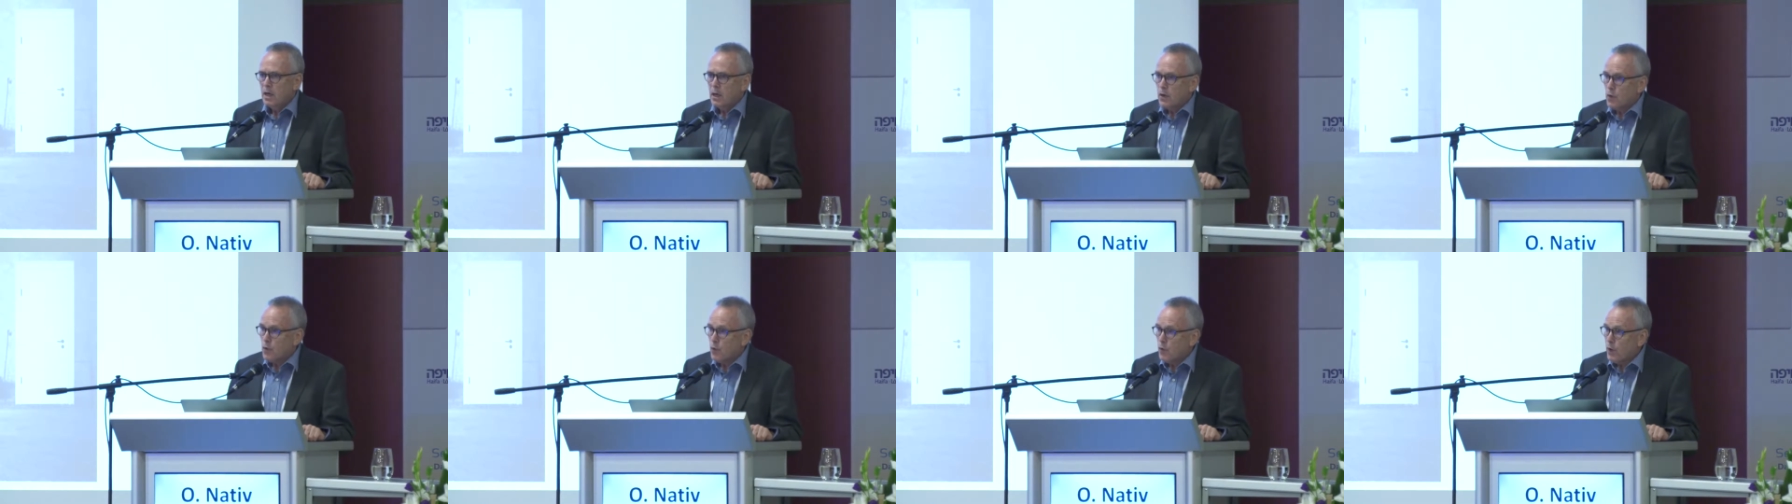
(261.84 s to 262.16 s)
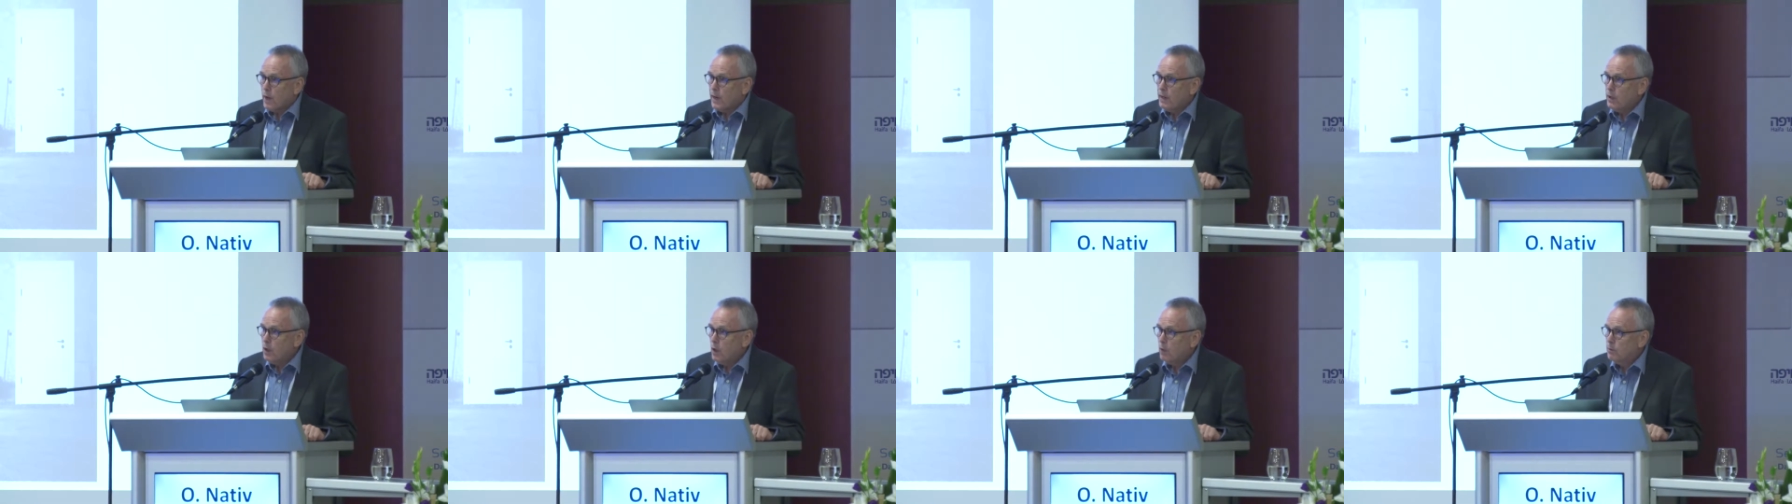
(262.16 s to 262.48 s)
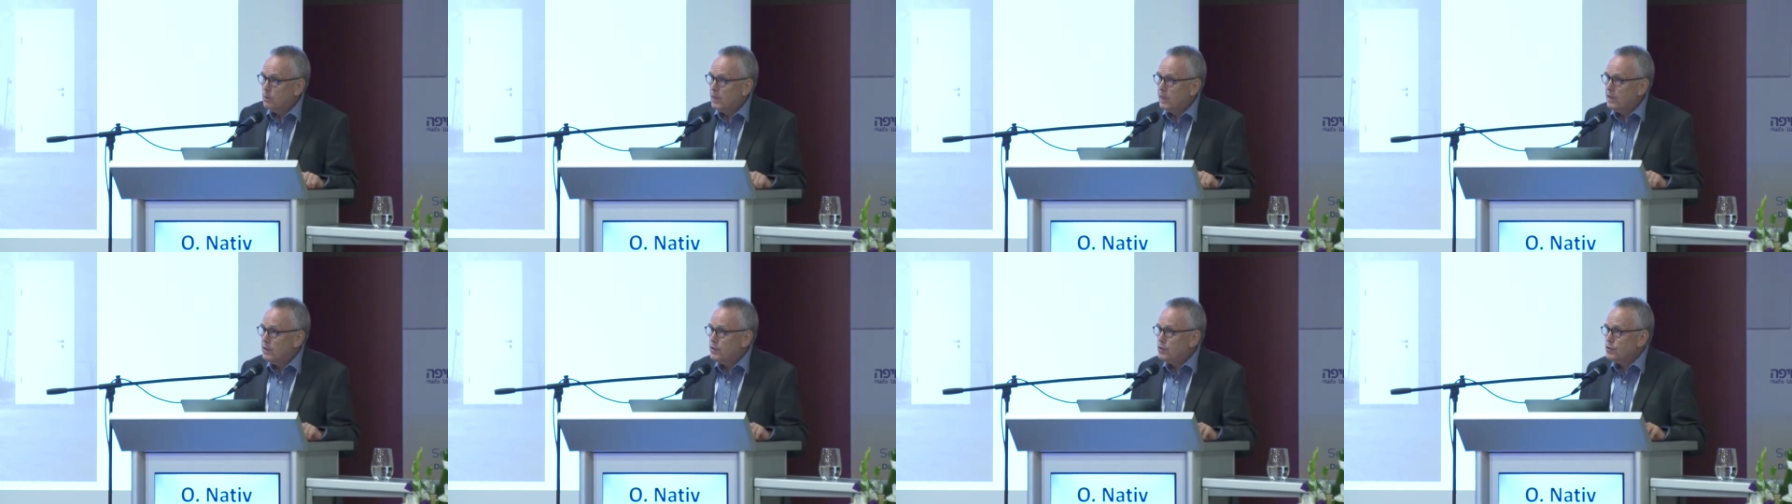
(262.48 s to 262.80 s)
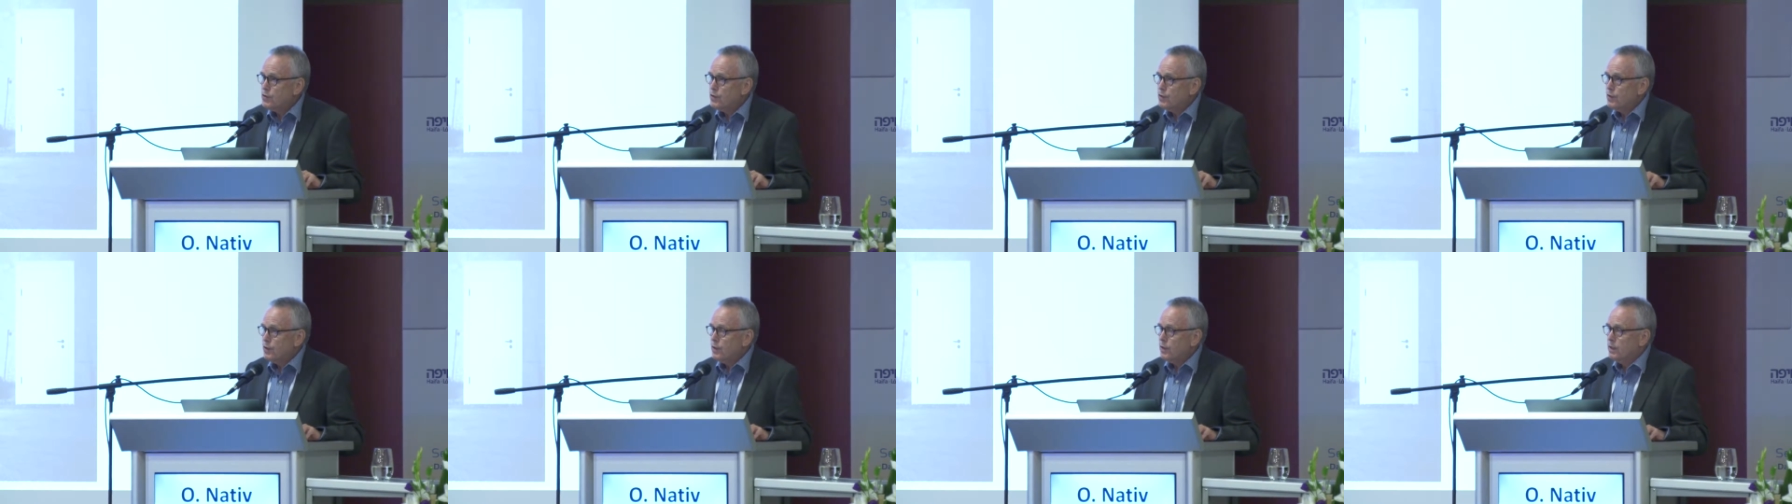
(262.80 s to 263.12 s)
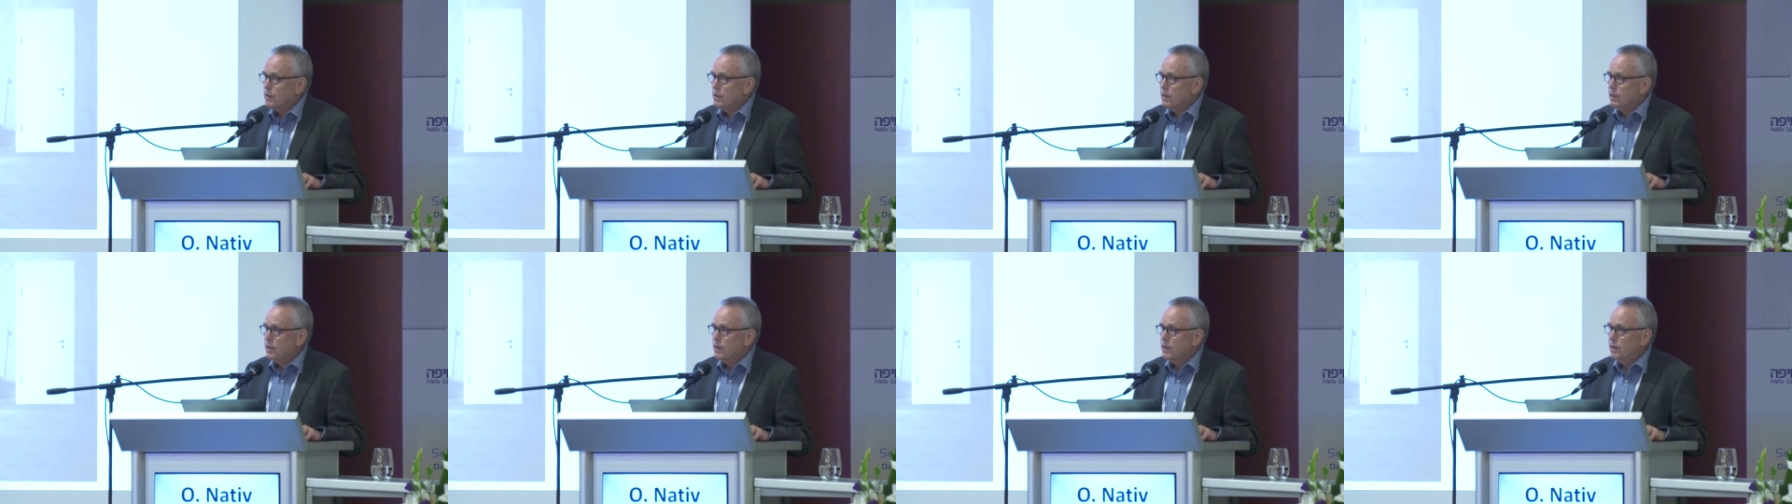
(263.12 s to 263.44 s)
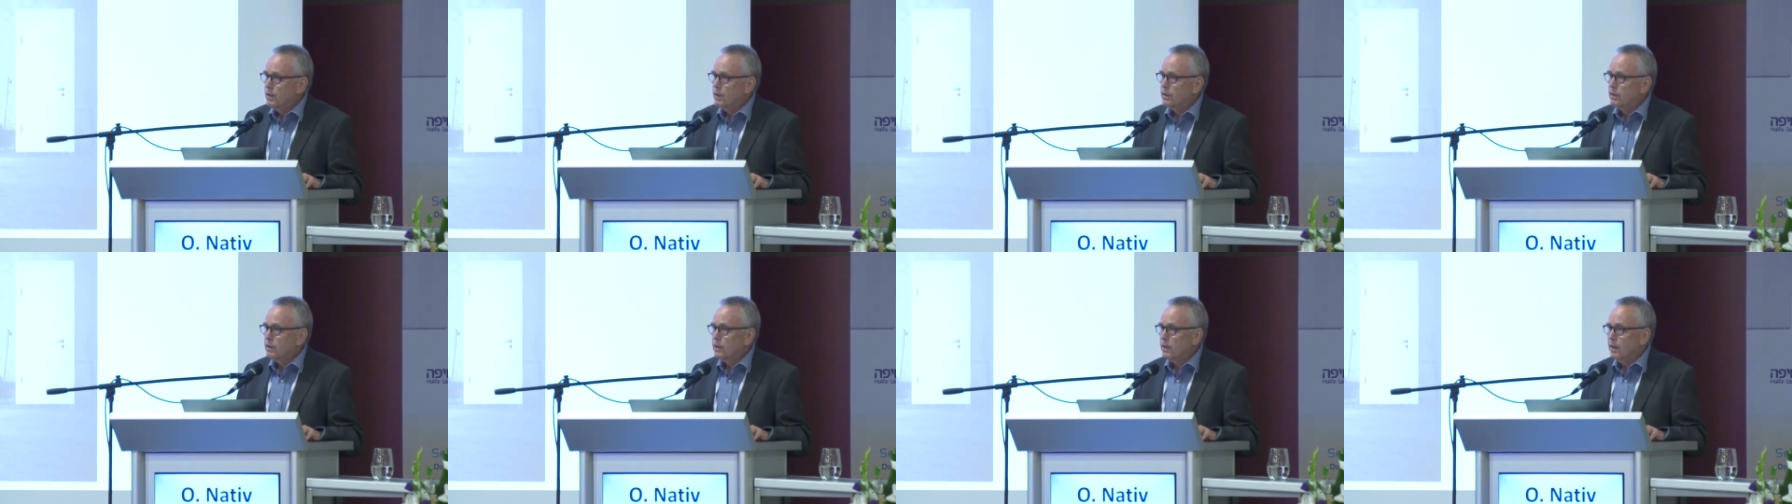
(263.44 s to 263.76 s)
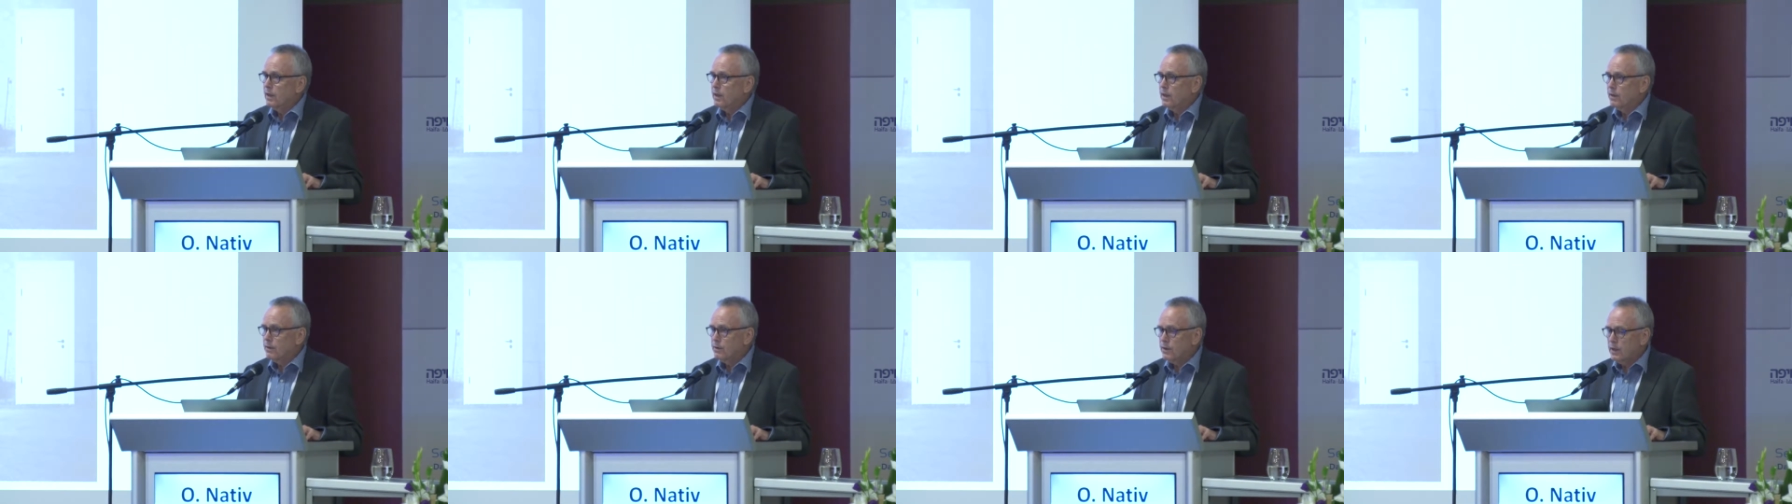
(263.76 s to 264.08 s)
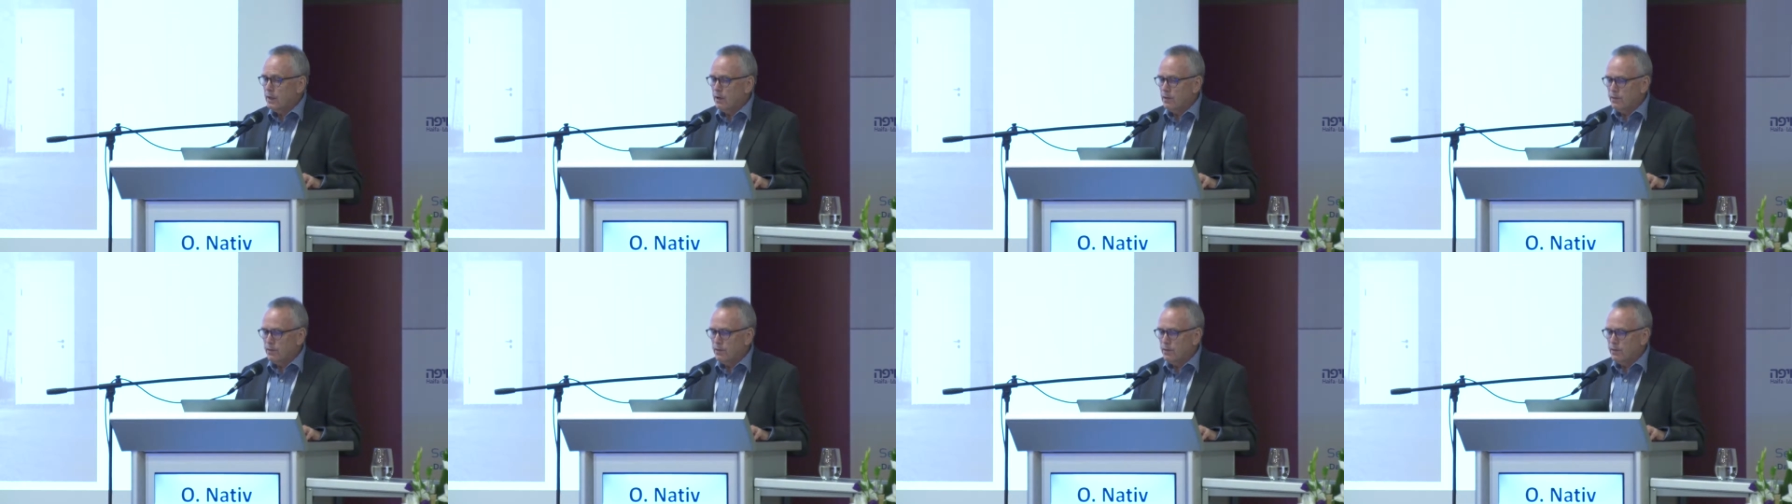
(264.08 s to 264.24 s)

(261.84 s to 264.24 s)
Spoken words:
Cryoablation in the area